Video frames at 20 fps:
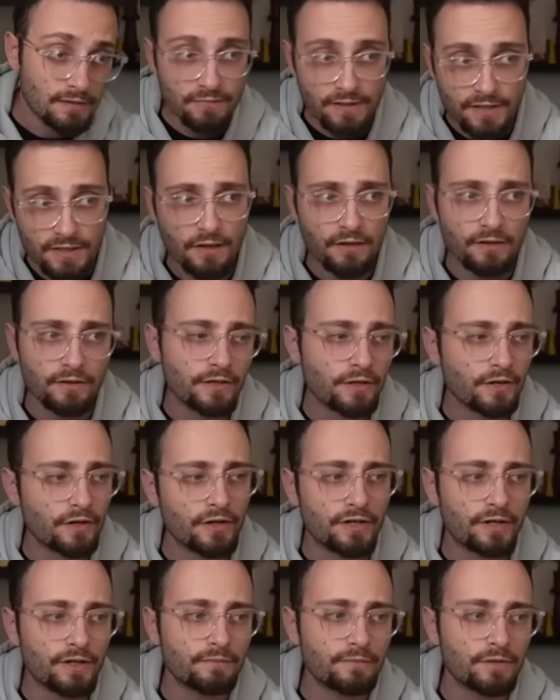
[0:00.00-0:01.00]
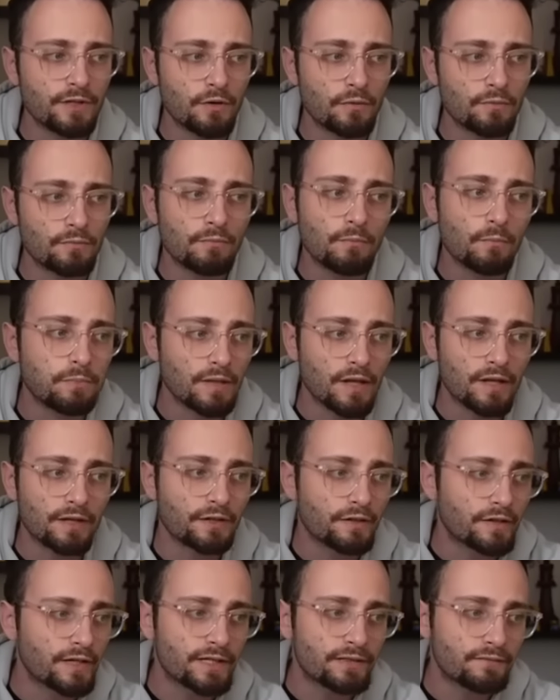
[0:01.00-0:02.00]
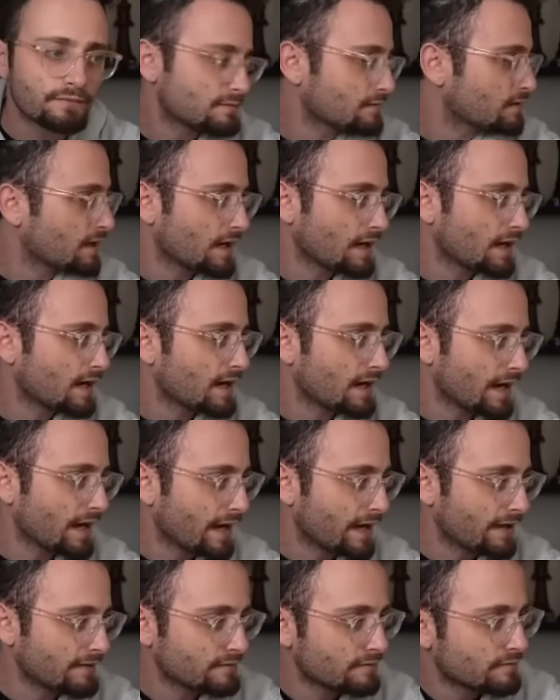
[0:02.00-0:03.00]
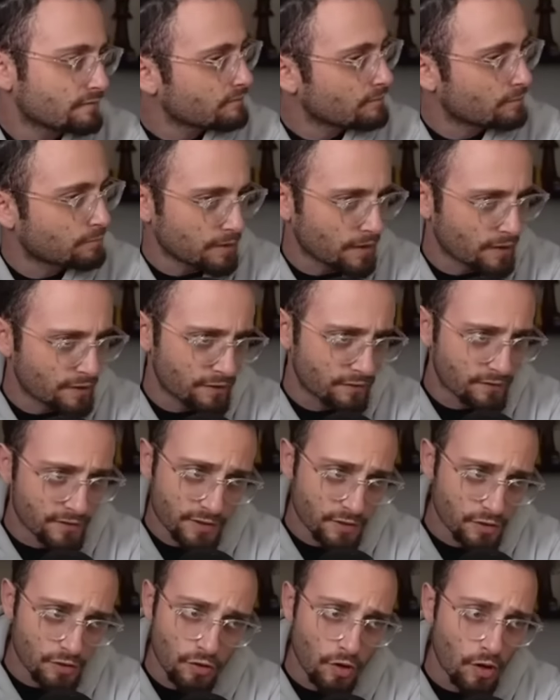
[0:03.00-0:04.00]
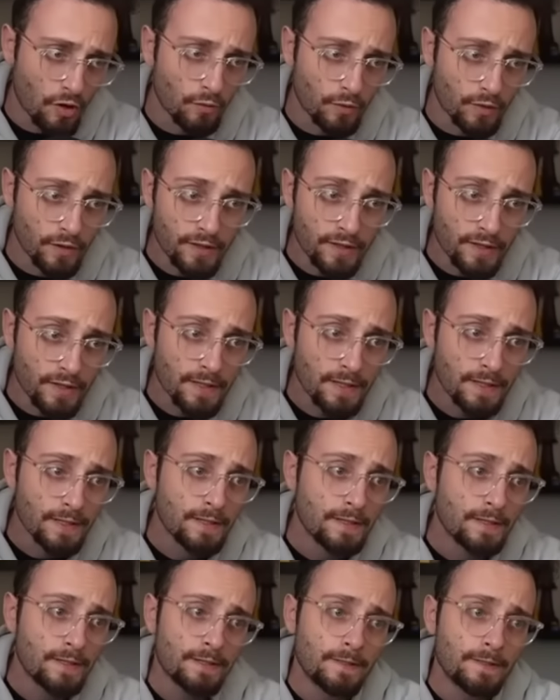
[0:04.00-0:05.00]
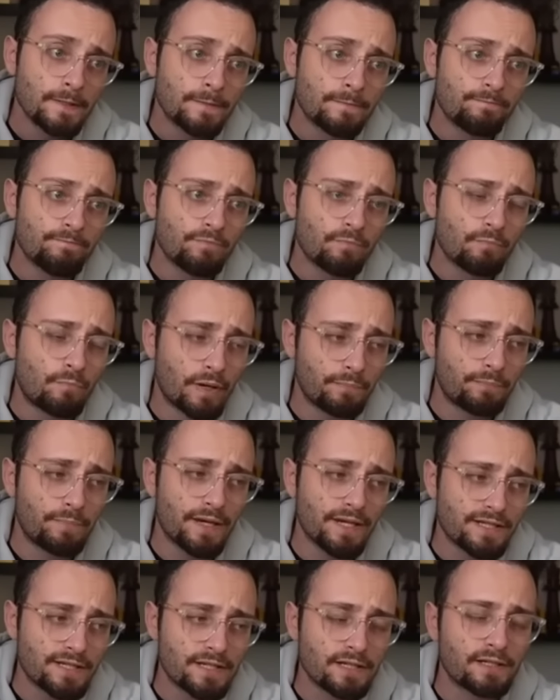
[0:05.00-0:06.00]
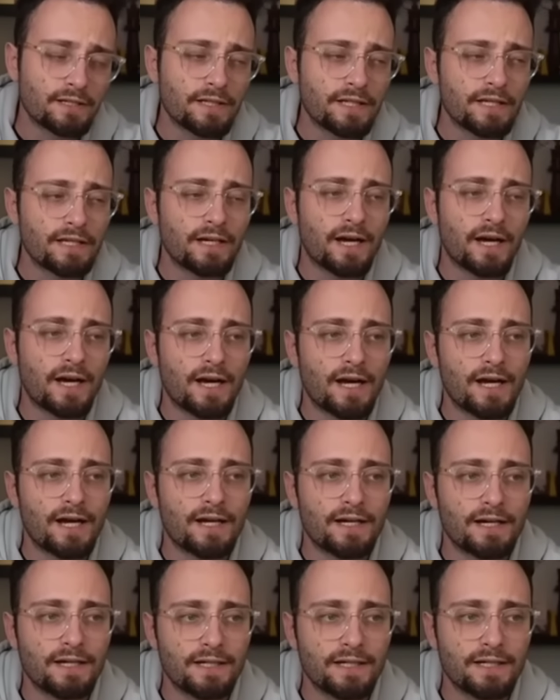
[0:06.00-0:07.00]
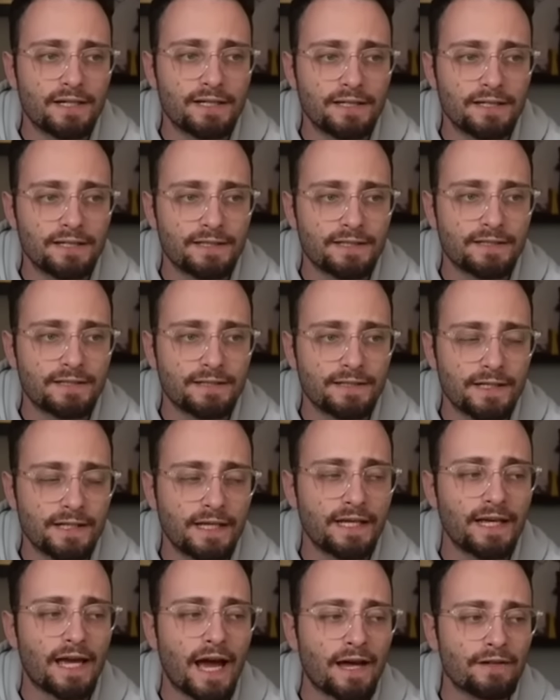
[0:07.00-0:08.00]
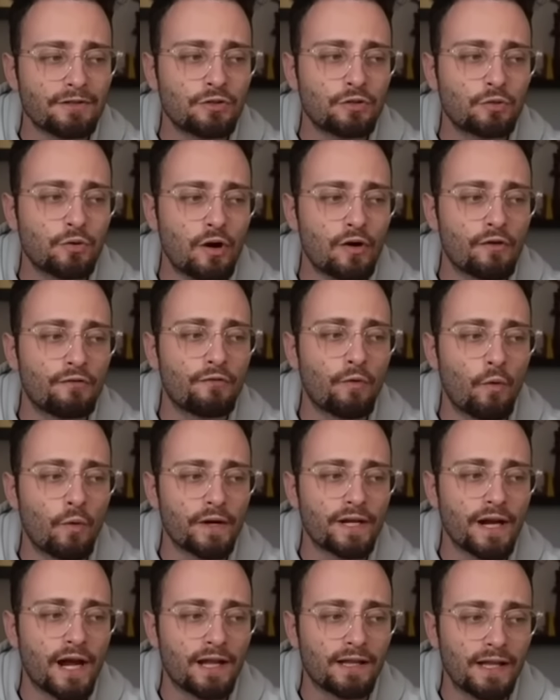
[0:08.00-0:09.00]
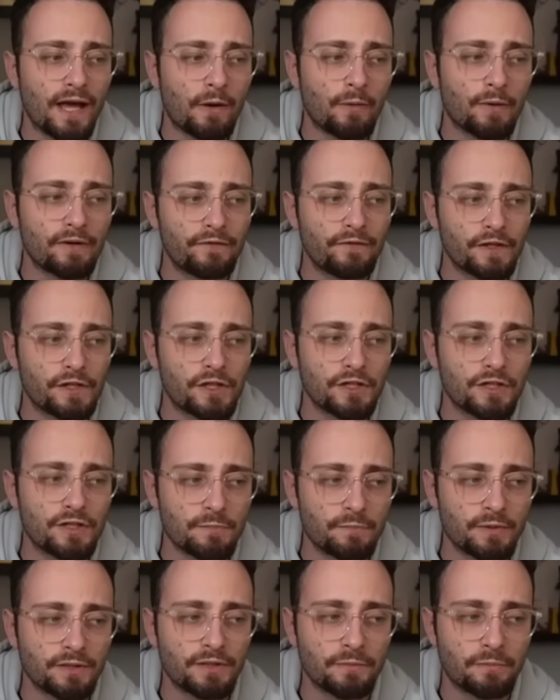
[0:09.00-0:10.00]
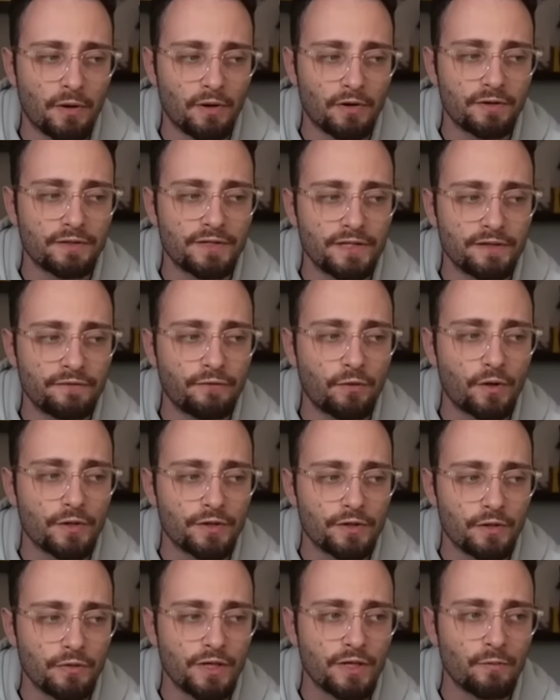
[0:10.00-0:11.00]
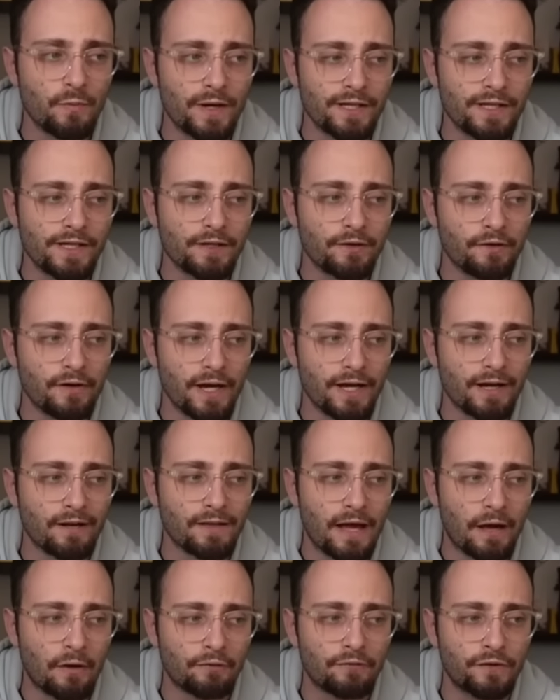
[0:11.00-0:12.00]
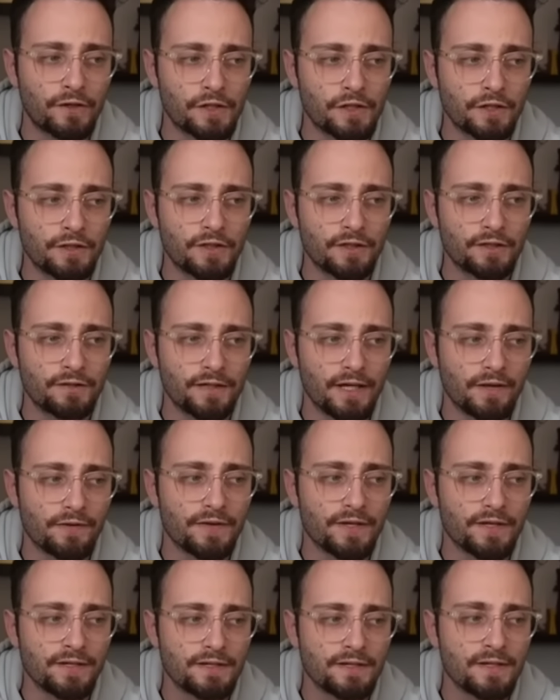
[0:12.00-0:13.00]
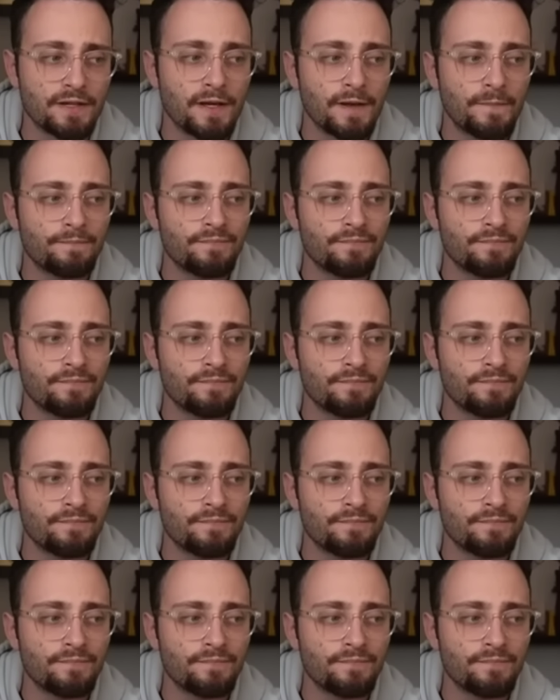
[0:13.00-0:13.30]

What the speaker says: Suddenly you're going to, you know, blunder it. And blunder is a strong word. But basically, he had to avoid allowing Vichy to put the pawn on d4. So he went here and allowed Vichy to get this.